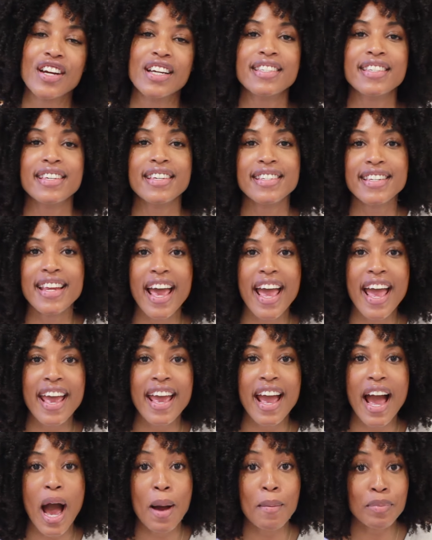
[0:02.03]
and
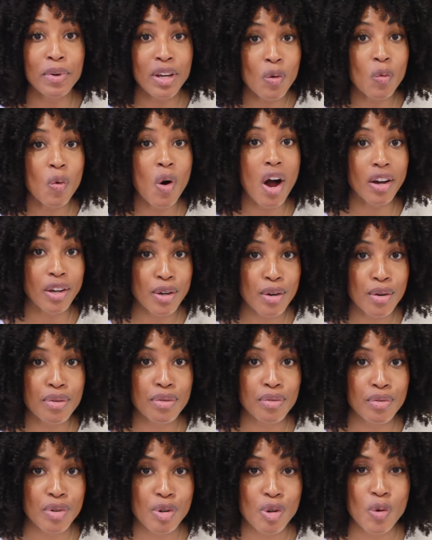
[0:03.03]
today I'm going to walk you
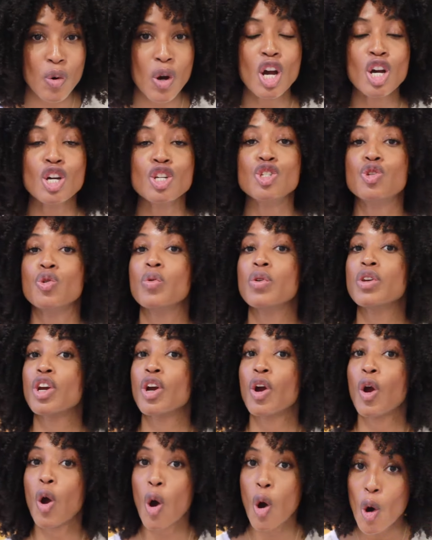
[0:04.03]
through doing
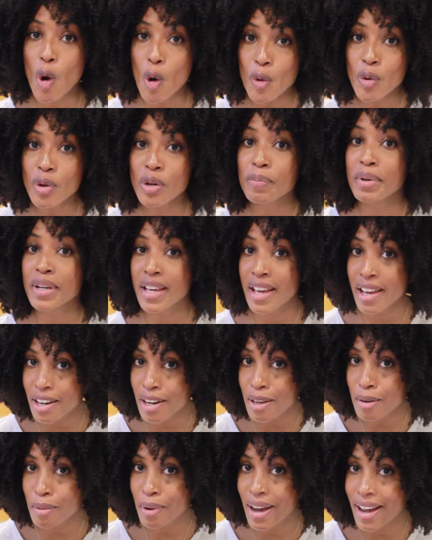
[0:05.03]
your own
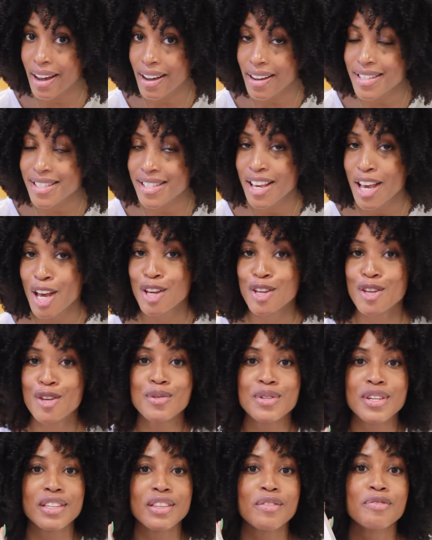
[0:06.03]
bikini wax
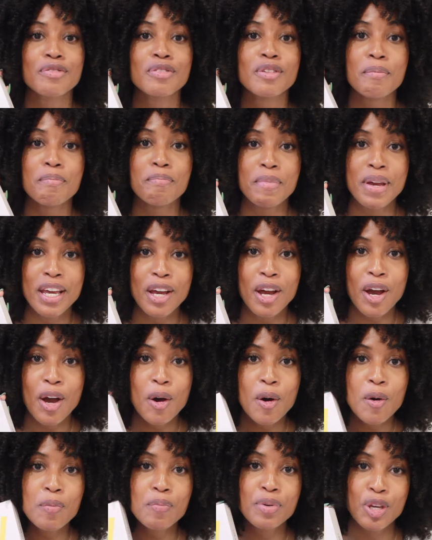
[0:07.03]
using the
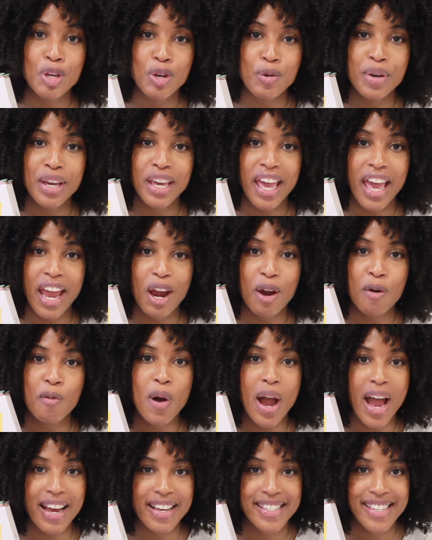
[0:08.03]
Flamingo Pubic Hair
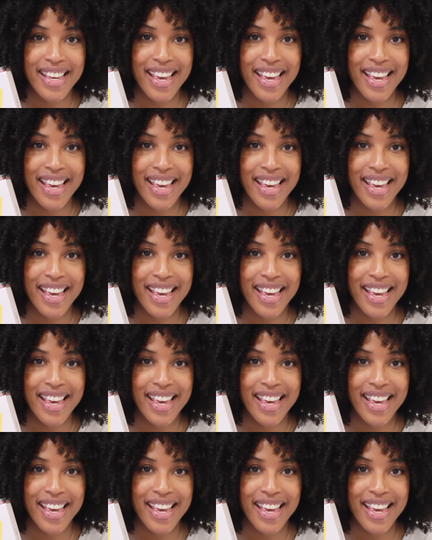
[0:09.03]
Wax